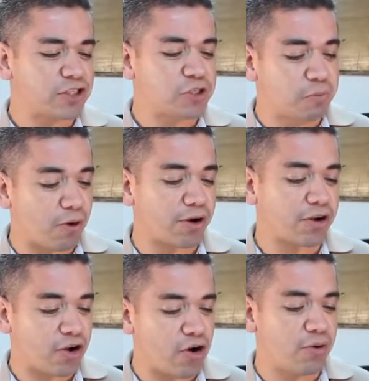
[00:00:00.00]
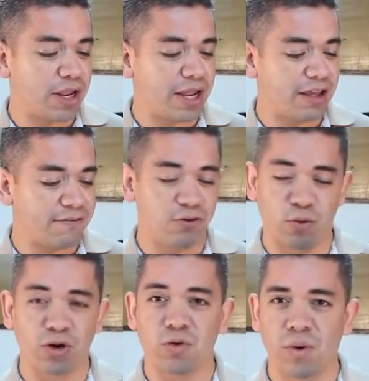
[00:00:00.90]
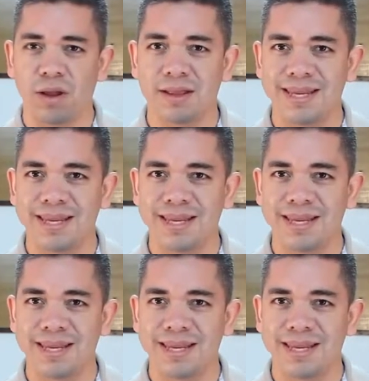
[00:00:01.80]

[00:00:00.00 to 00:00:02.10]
smart coating if it worked well.